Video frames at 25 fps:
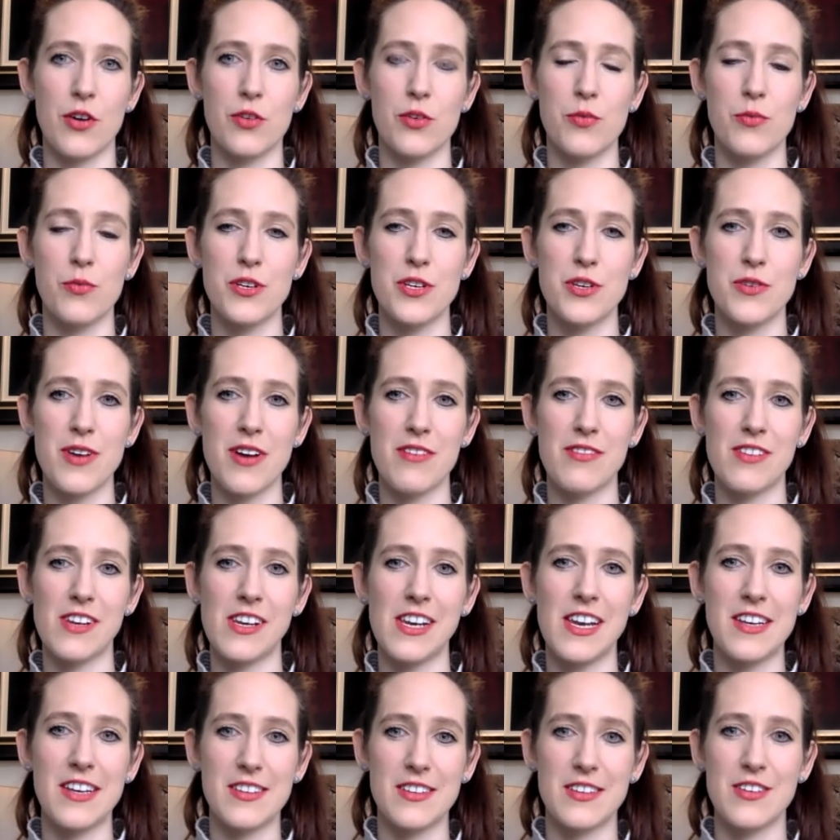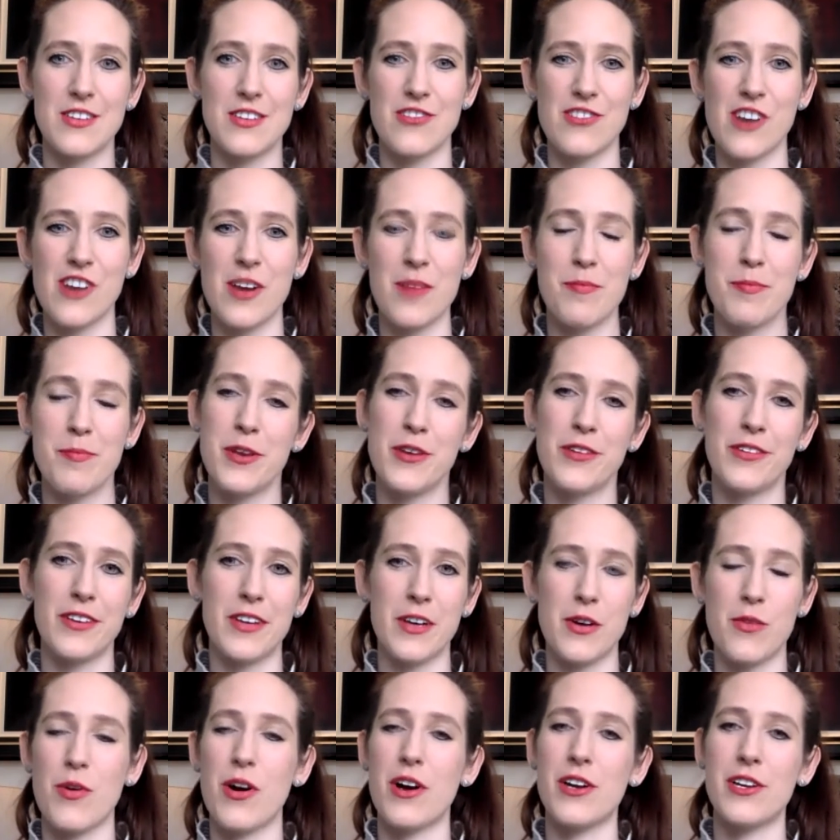or would you ever listen to your own
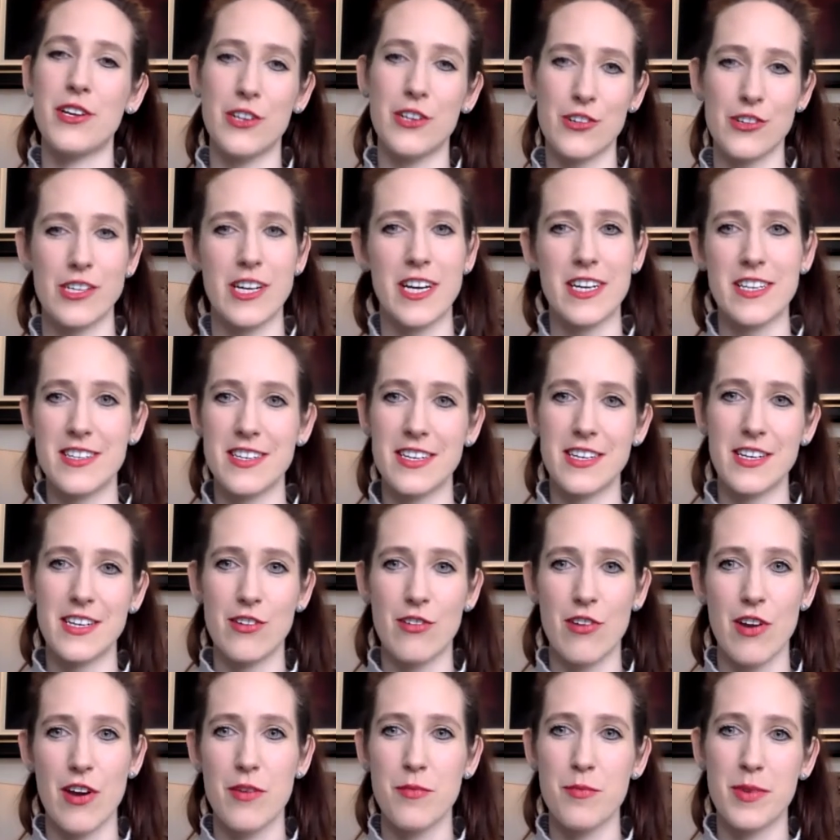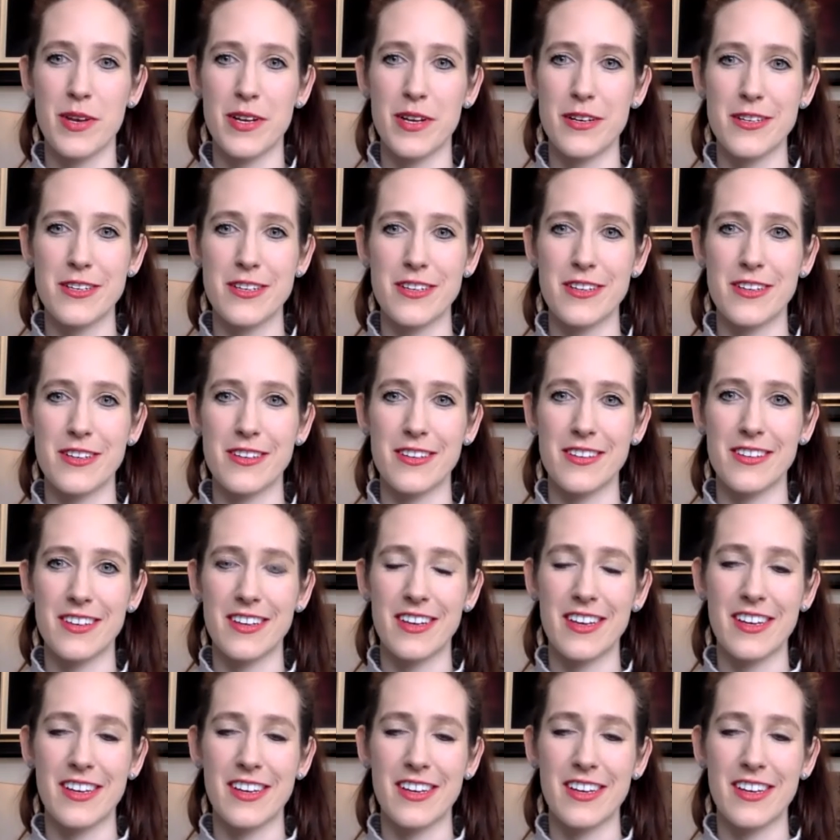music while you're creating your own pictures?